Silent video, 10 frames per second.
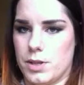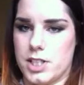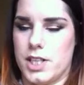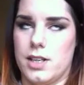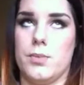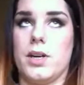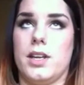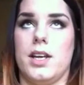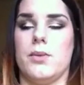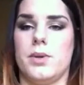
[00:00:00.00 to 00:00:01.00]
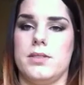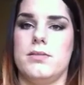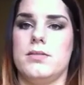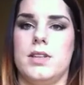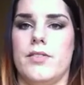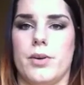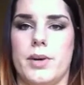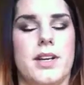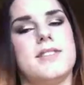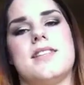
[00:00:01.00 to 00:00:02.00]
brush here, one there, one
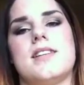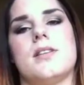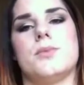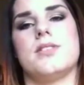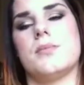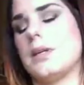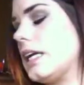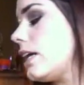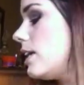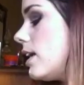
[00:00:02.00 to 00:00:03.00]
everywhere, because they sell them all separately.